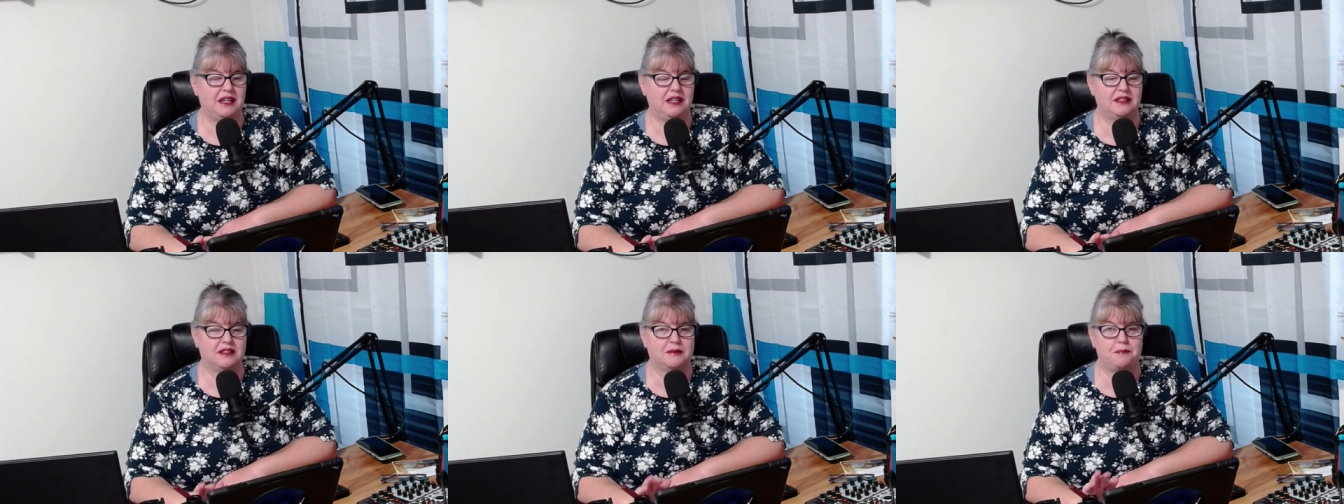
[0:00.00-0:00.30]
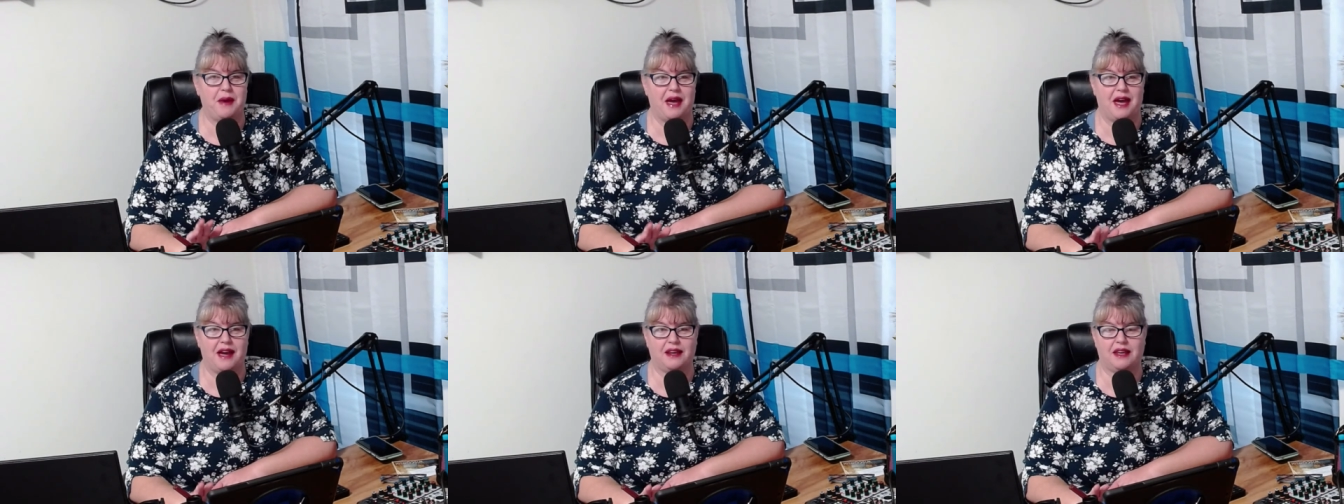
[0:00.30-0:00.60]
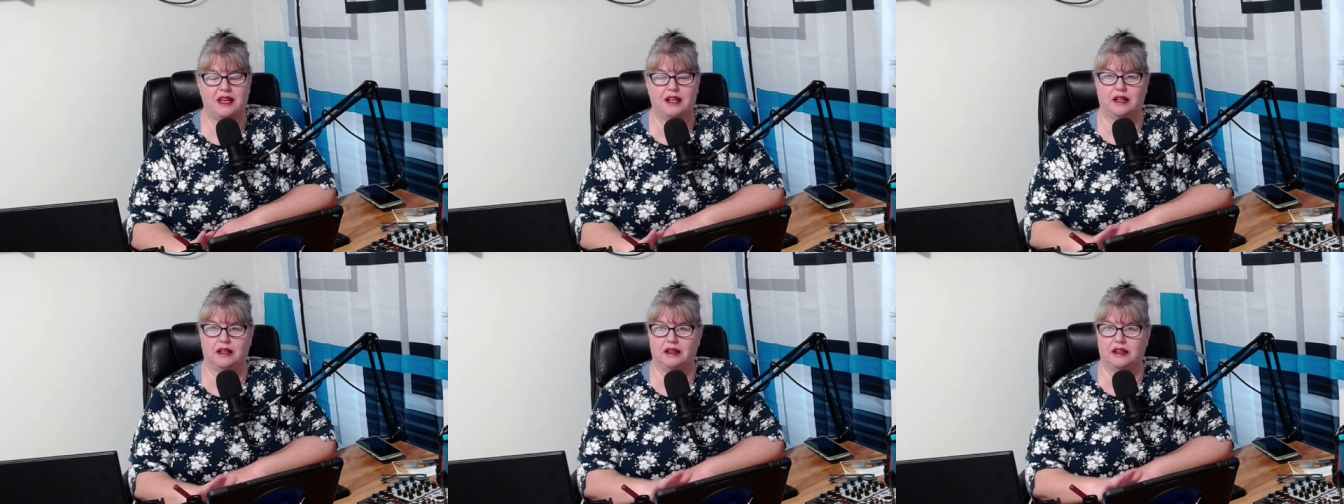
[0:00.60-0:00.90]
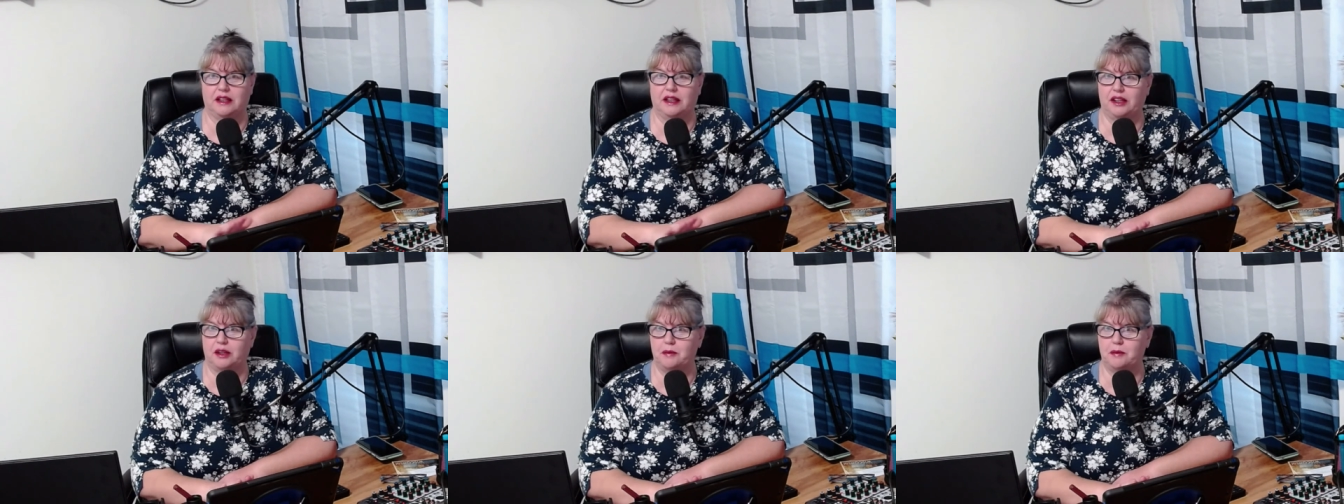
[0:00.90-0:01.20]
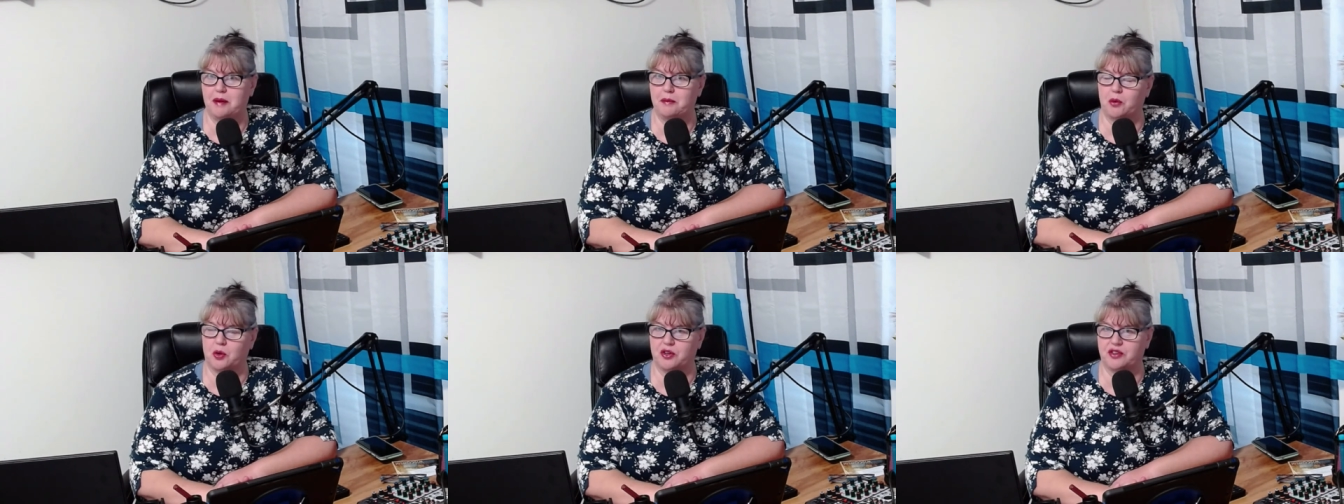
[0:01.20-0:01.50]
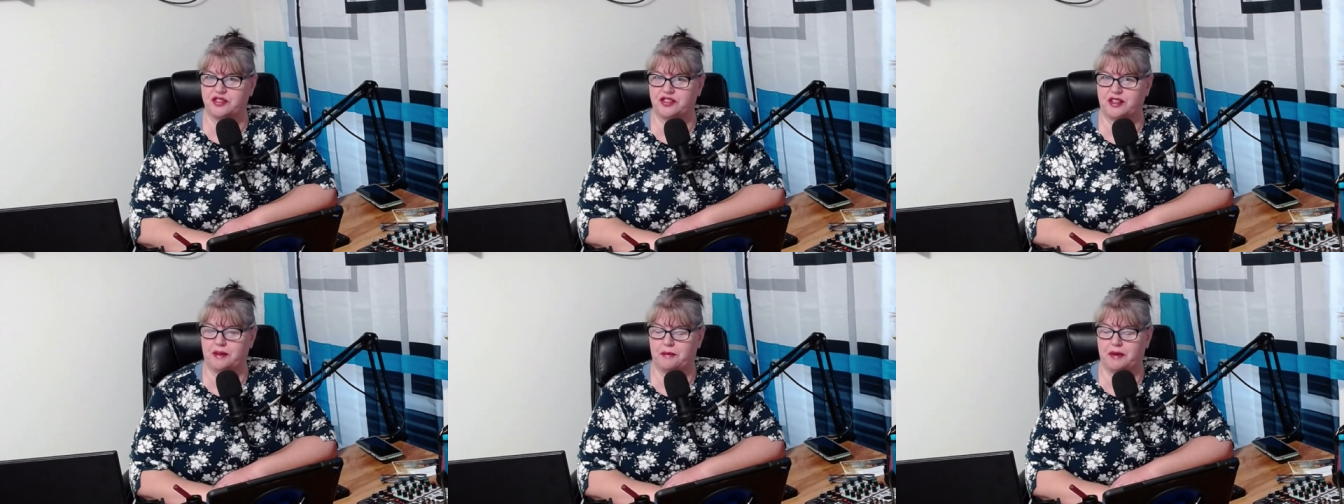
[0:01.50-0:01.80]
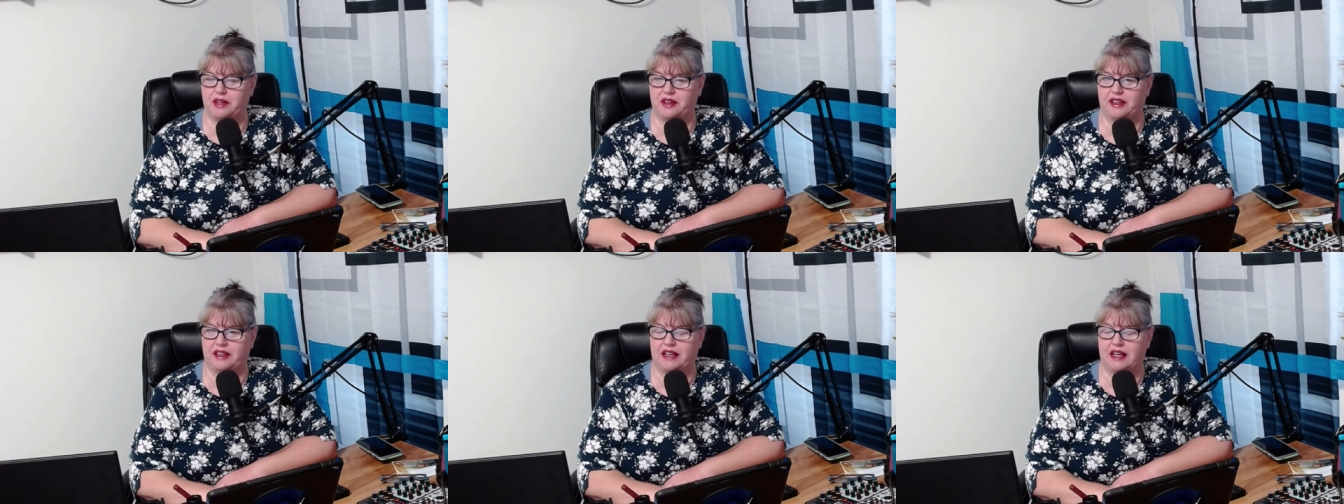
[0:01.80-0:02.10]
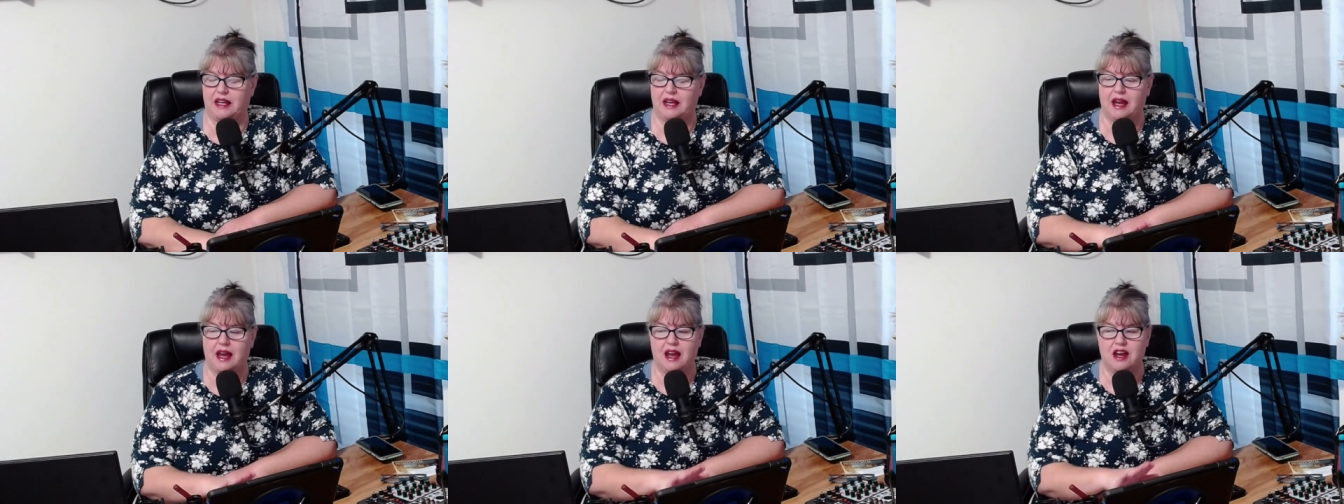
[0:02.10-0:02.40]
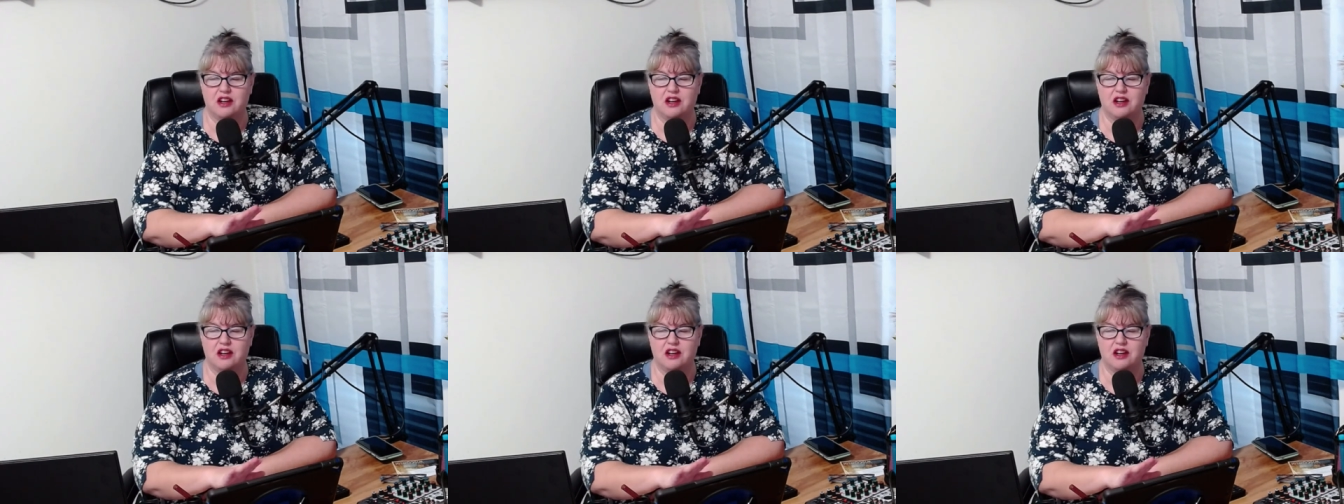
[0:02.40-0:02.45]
is back in a little bit more stability.